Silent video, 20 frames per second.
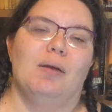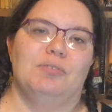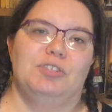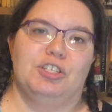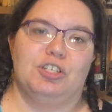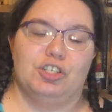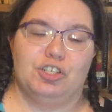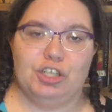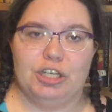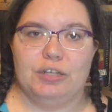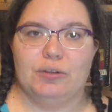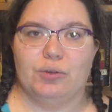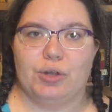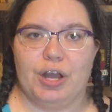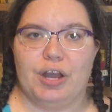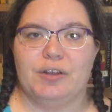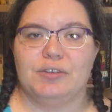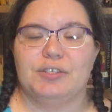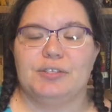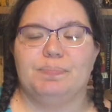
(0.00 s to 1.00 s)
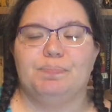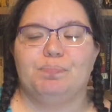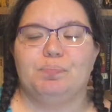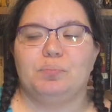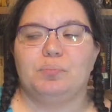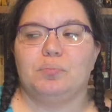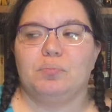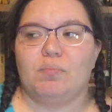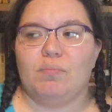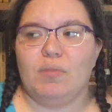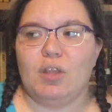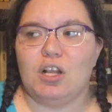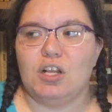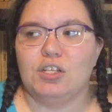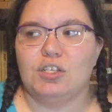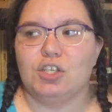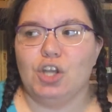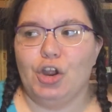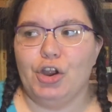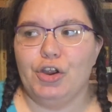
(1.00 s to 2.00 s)
She's got two little girls.
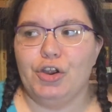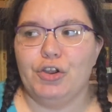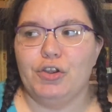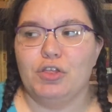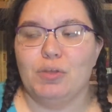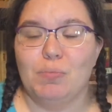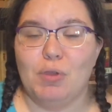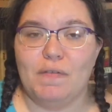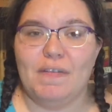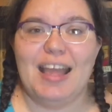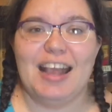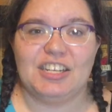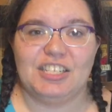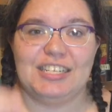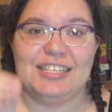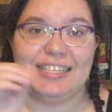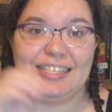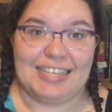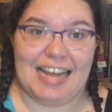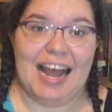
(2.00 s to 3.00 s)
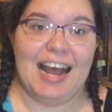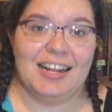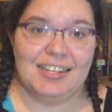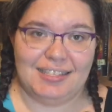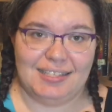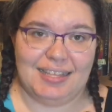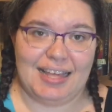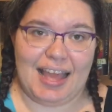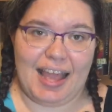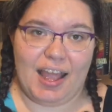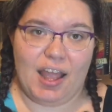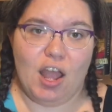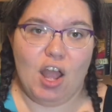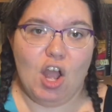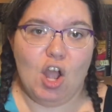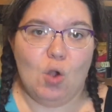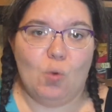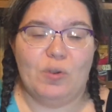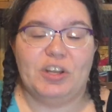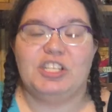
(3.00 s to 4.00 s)
So the movie actually starts there,
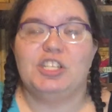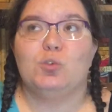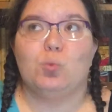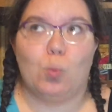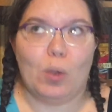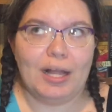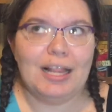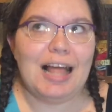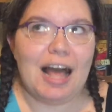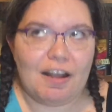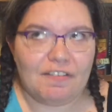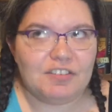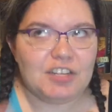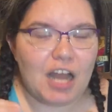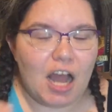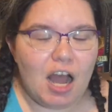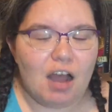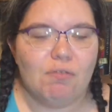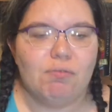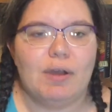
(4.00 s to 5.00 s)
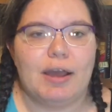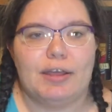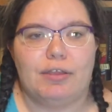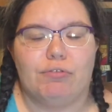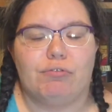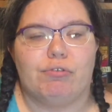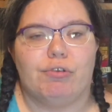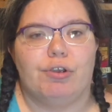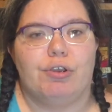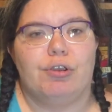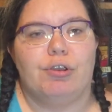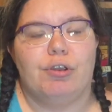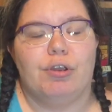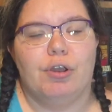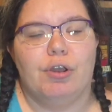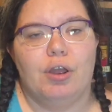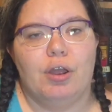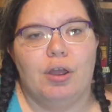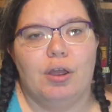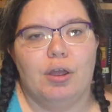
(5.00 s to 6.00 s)
which is well after halfway through
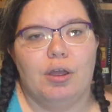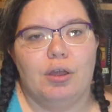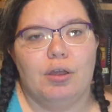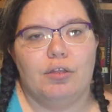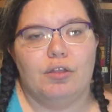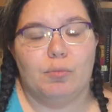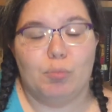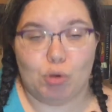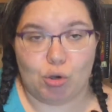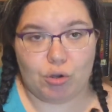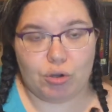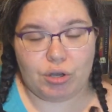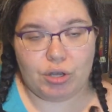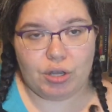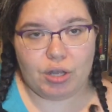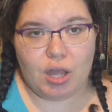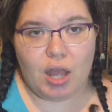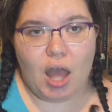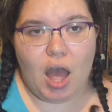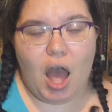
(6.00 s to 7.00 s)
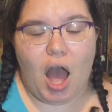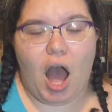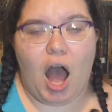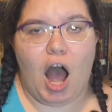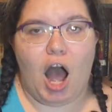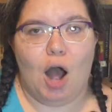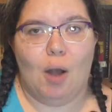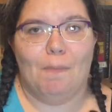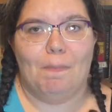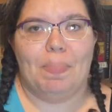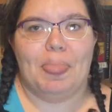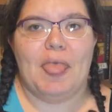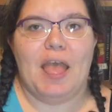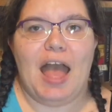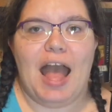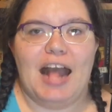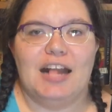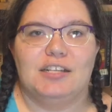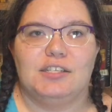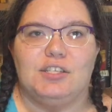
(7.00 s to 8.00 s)
the book.
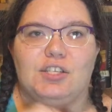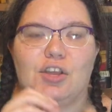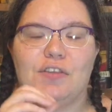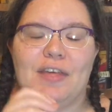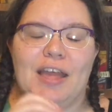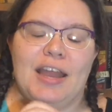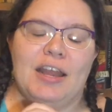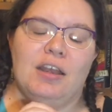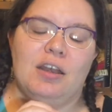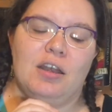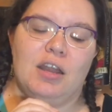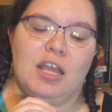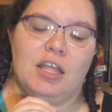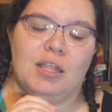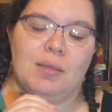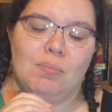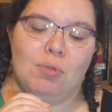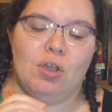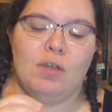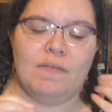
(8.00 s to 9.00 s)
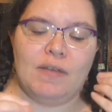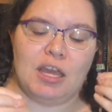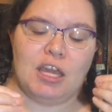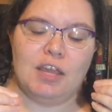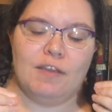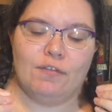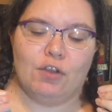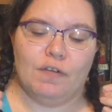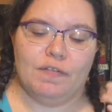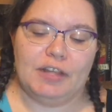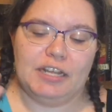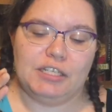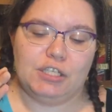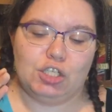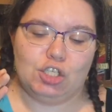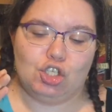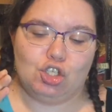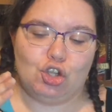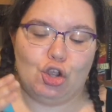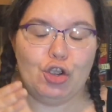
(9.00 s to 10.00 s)
And so then in the movie, you've got these
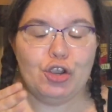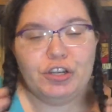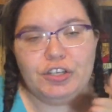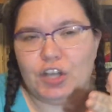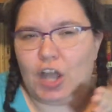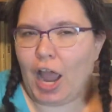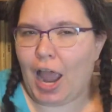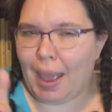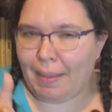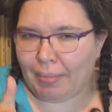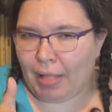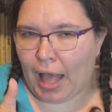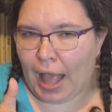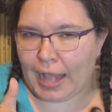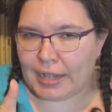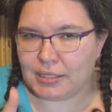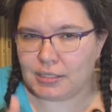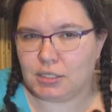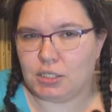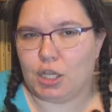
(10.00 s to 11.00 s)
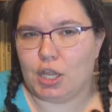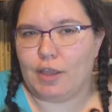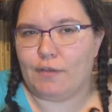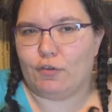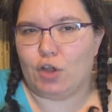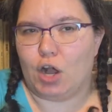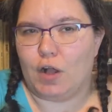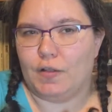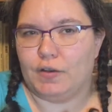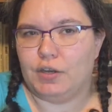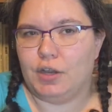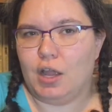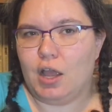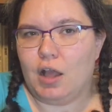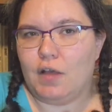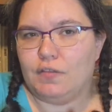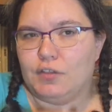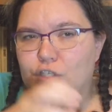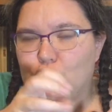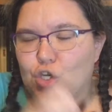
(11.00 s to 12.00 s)
two timelines. So you've got
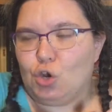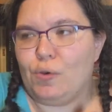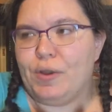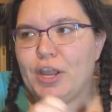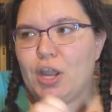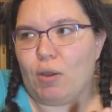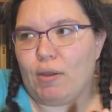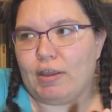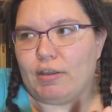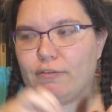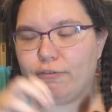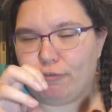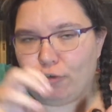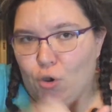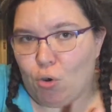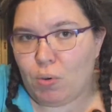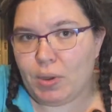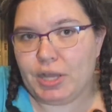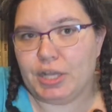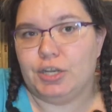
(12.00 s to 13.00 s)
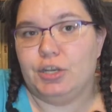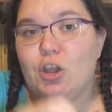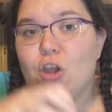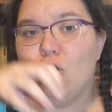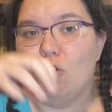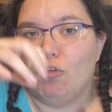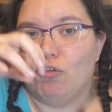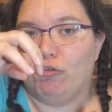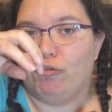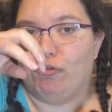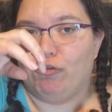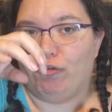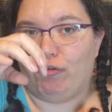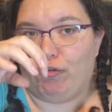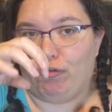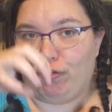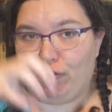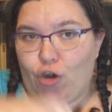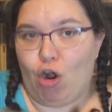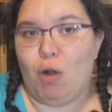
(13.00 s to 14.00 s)
the story going forward
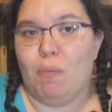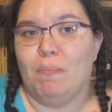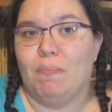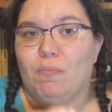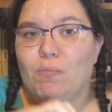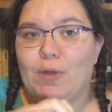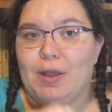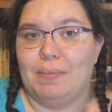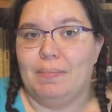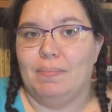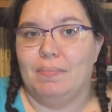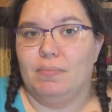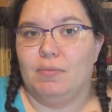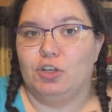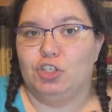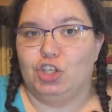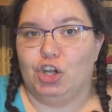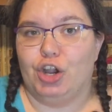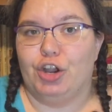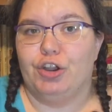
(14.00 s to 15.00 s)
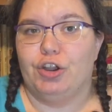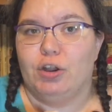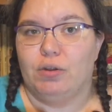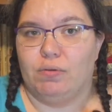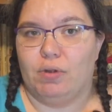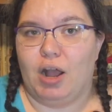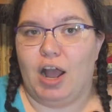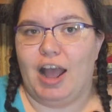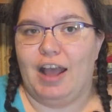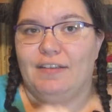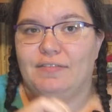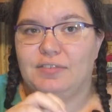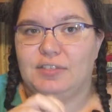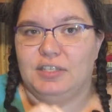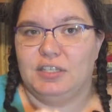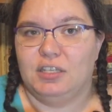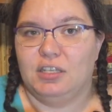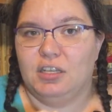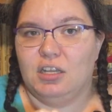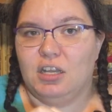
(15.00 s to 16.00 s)
from when Jo
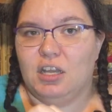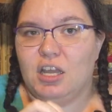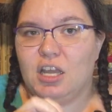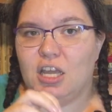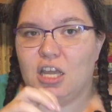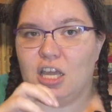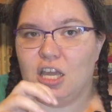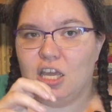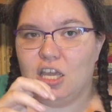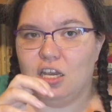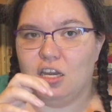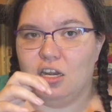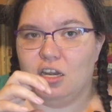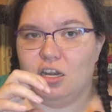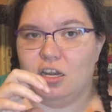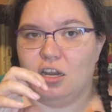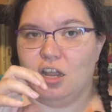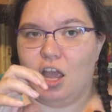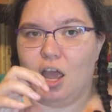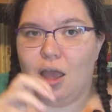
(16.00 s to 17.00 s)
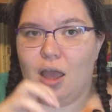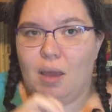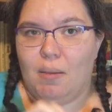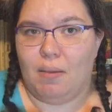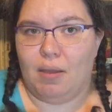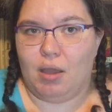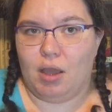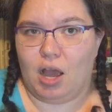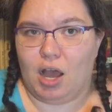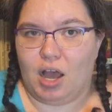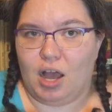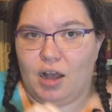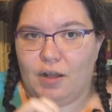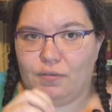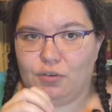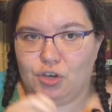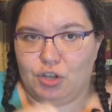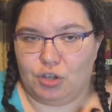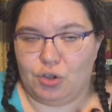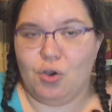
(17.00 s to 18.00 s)
arrives in
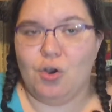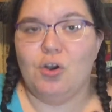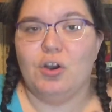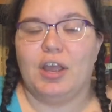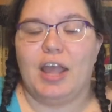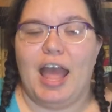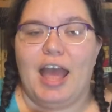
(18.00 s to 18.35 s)
New York